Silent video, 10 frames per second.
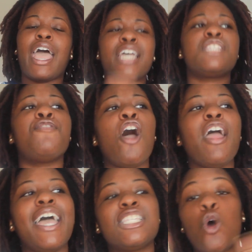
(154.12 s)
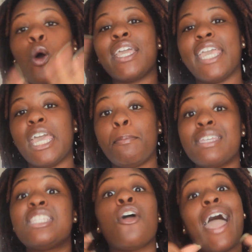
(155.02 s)
As far as on
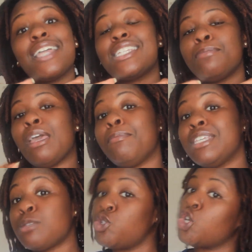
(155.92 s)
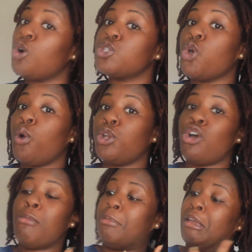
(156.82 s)
campus, there actually may be some shows going
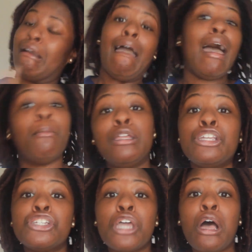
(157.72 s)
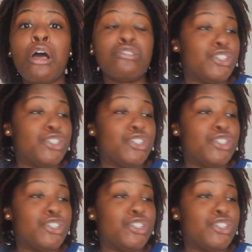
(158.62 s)
on, maybe a comedy show.